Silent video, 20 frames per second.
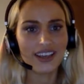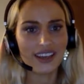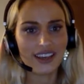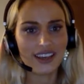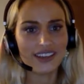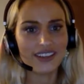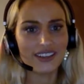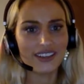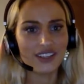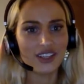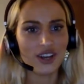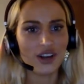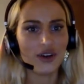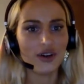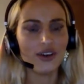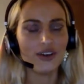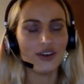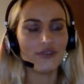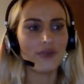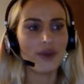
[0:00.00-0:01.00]

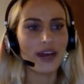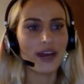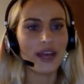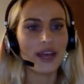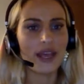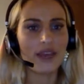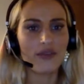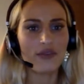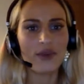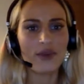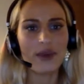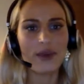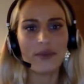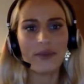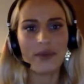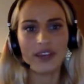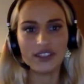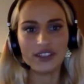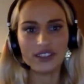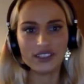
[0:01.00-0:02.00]
if my
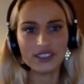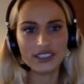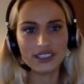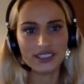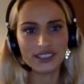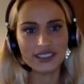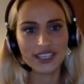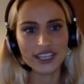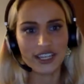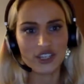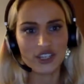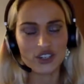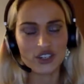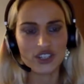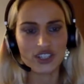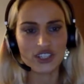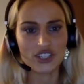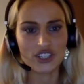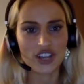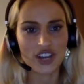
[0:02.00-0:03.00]
male lecturer
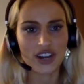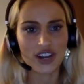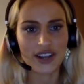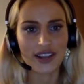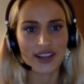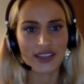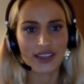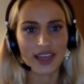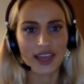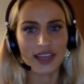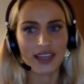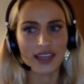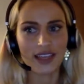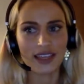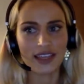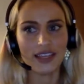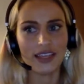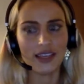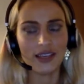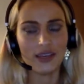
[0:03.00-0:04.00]
is sharing that
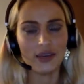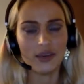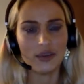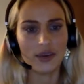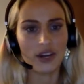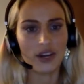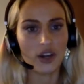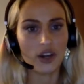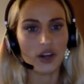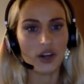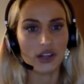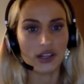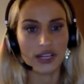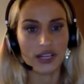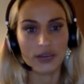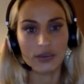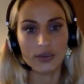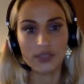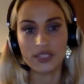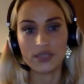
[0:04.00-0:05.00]
he went on holiday
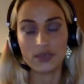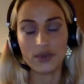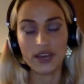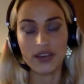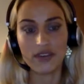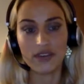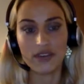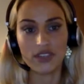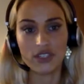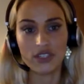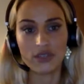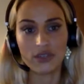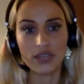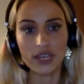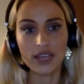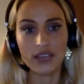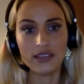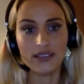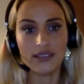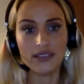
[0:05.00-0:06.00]
with his wife and 2
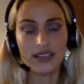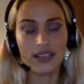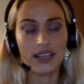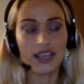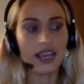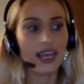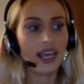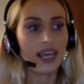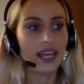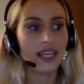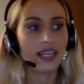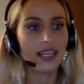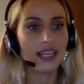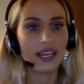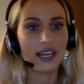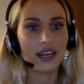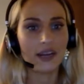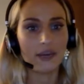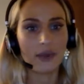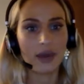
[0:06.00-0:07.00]
kids,
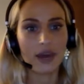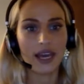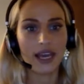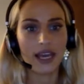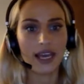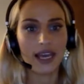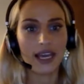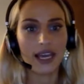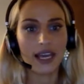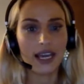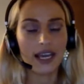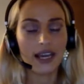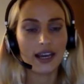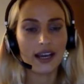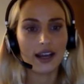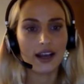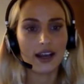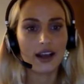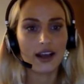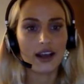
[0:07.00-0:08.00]
then my
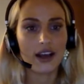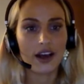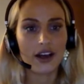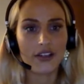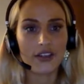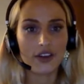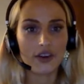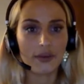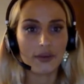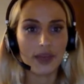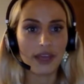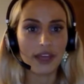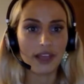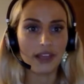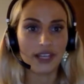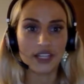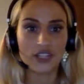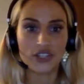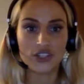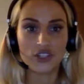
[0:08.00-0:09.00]
other male
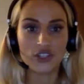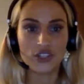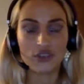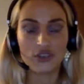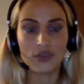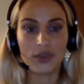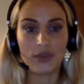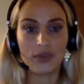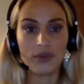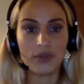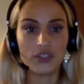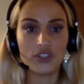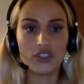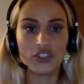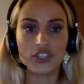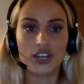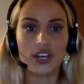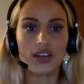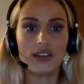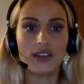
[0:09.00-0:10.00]
lecturer should be able to
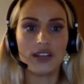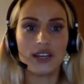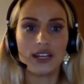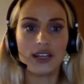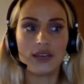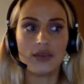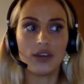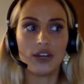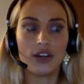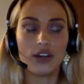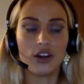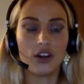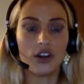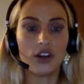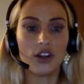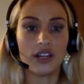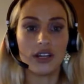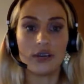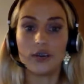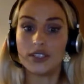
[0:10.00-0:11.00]
share that he went on
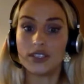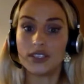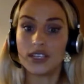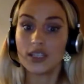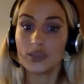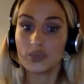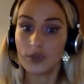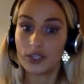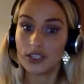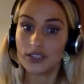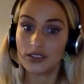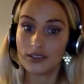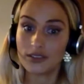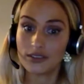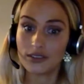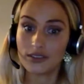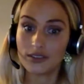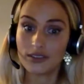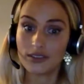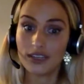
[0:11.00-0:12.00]
holiday with his husband
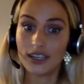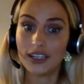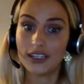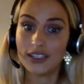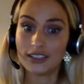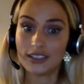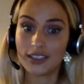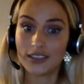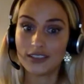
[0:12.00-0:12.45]
and his kids,